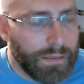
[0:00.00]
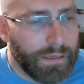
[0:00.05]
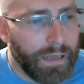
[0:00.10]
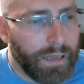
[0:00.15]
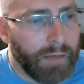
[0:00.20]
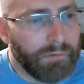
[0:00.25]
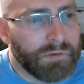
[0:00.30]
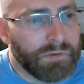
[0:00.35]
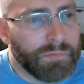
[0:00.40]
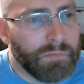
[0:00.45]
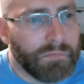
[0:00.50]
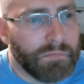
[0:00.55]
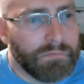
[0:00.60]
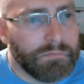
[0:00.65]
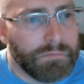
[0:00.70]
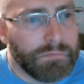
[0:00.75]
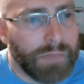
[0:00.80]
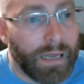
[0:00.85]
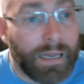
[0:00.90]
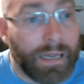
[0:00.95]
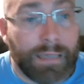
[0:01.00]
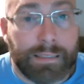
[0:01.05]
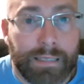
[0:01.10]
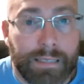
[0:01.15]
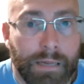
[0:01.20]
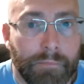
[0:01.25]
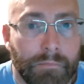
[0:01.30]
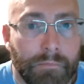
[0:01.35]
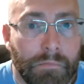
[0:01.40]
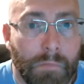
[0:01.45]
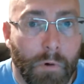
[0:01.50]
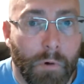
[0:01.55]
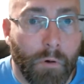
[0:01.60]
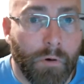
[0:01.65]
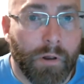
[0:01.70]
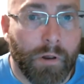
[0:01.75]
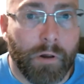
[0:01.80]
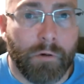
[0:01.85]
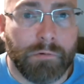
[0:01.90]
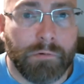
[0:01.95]
it was, like I said
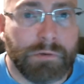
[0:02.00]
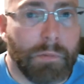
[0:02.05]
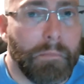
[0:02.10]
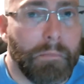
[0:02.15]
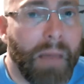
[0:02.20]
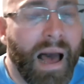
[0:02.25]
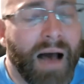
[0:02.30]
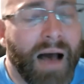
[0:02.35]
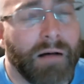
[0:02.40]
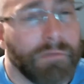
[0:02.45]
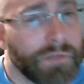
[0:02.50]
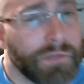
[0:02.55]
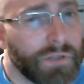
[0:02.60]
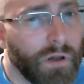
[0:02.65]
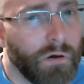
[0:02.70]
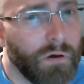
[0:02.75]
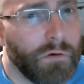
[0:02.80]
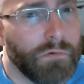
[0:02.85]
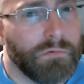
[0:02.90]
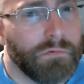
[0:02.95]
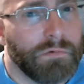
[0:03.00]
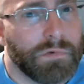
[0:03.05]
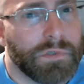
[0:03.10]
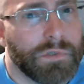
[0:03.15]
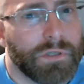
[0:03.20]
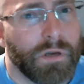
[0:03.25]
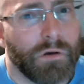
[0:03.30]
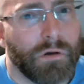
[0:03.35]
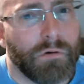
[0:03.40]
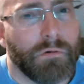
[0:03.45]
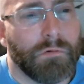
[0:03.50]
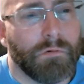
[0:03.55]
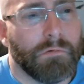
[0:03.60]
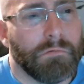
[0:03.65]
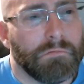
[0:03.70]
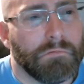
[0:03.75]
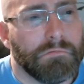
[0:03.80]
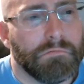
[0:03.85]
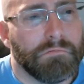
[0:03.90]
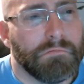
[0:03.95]
earlier, it was a milestone.
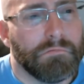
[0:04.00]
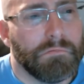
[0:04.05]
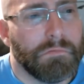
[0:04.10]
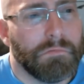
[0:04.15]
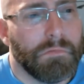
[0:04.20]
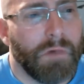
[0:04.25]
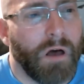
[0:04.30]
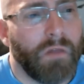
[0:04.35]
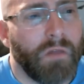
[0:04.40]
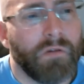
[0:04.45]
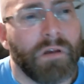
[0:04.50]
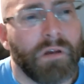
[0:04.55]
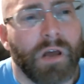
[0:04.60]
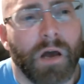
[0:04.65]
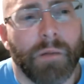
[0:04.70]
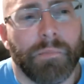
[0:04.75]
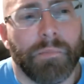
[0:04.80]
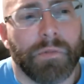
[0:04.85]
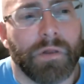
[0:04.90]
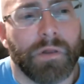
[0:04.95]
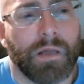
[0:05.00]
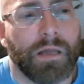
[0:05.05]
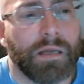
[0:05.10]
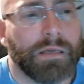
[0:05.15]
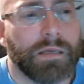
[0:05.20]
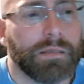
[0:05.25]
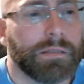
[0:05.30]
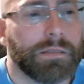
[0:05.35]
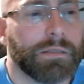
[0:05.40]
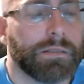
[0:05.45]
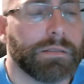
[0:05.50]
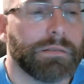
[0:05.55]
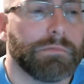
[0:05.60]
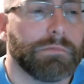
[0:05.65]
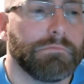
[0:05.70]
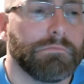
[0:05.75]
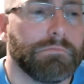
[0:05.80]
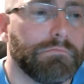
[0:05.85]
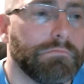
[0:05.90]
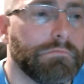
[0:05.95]
So other companies,
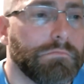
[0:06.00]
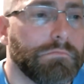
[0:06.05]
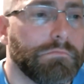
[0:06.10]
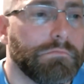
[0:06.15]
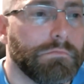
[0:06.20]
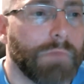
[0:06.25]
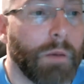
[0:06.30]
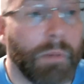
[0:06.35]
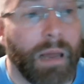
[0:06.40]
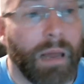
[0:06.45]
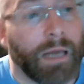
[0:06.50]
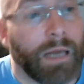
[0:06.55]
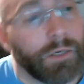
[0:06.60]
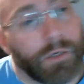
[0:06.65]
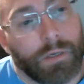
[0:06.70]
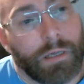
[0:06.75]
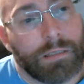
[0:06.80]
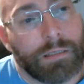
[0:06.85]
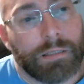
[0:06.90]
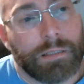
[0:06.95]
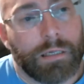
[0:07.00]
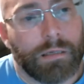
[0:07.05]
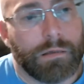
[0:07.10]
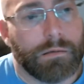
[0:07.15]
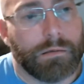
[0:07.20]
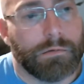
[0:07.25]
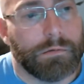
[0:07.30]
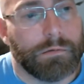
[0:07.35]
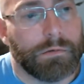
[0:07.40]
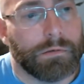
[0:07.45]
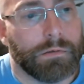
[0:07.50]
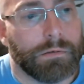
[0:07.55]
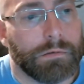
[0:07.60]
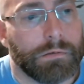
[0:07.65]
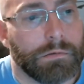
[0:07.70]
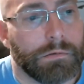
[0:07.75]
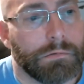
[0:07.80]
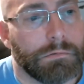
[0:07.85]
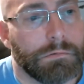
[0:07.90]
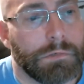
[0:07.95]
I mean, actually,
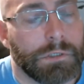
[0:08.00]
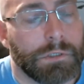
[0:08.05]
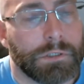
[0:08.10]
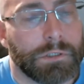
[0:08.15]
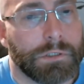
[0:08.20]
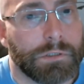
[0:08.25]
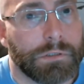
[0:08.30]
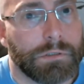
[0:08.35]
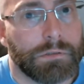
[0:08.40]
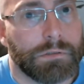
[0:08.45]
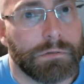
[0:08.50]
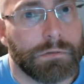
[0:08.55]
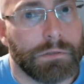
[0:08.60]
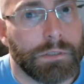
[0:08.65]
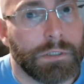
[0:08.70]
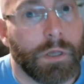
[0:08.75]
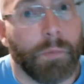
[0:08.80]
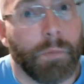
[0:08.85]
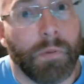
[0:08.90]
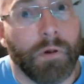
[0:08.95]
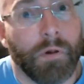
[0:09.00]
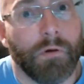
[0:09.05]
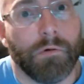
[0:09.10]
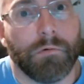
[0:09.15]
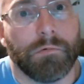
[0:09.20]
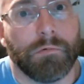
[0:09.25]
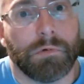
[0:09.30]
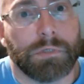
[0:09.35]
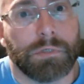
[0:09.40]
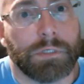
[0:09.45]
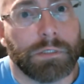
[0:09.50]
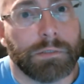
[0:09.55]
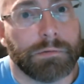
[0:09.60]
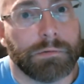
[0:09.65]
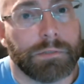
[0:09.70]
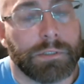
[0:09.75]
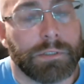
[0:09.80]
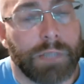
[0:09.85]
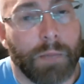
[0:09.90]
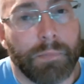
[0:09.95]
this computer was a
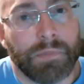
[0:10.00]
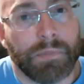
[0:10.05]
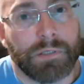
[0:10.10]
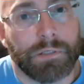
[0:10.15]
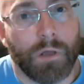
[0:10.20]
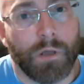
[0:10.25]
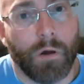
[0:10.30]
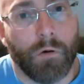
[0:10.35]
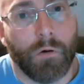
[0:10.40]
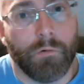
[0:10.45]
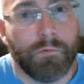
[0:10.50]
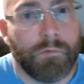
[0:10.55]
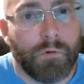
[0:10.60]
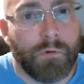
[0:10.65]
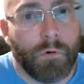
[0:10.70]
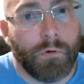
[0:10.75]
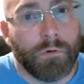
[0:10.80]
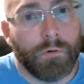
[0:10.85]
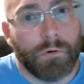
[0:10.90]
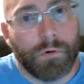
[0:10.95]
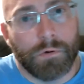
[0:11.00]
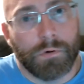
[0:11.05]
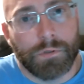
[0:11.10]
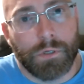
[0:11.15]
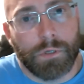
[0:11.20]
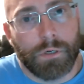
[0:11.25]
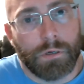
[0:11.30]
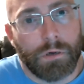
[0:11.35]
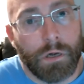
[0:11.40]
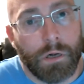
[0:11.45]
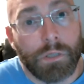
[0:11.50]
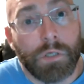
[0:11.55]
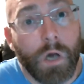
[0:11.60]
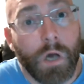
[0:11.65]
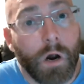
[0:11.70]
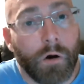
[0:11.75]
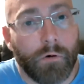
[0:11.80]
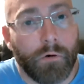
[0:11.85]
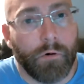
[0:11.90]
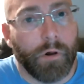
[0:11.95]
stepping stone towards
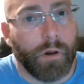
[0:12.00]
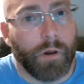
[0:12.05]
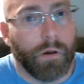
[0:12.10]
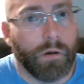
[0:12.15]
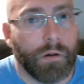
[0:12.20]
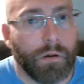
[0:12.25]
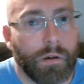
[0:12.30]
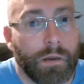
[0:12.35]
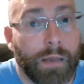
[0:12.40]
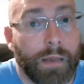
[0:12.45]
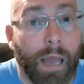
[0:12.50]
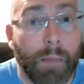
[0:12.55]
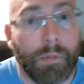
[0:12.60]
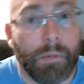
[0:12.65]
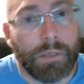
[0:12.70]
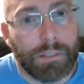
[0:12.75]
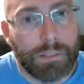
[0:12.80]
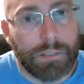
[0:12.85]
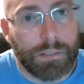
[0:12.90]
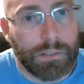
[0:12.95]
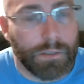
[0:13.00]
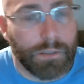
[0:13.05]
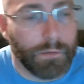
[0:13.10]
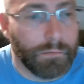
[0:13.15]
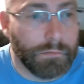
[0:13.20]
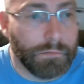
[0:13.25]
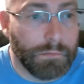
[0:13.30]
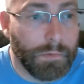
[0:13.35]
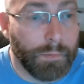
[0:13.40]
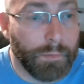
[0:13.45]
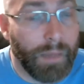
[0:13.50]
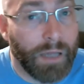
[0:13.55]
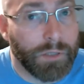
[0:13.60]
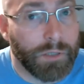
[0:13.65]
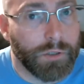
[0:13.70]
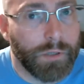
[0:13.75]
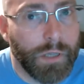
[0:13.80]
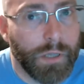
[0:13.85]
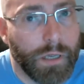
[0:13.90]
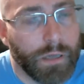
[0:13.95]
Atari gaming system.
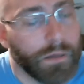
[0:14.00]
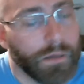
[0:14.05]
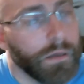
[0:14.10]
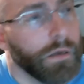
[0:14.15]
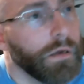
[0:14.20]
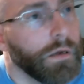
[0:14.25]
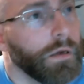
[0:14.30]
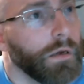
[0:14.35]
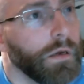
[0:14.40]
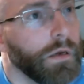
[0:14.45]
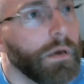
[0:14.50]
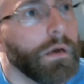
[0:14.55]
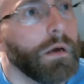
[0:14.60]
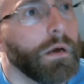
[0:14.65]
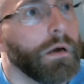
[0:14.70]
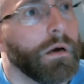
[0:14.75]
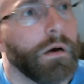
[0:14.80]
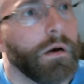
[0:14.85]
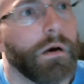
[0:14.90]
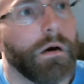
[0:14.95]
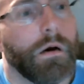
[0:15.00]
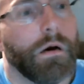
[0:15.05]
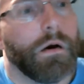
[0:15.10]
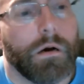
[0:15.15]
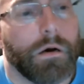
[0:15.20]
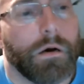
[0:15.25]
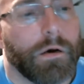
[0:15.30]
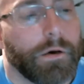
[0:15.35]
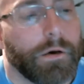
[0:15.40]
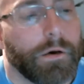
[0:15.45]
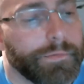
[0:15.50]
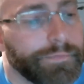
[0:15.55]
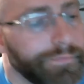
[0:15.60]
Imagine that. Uh,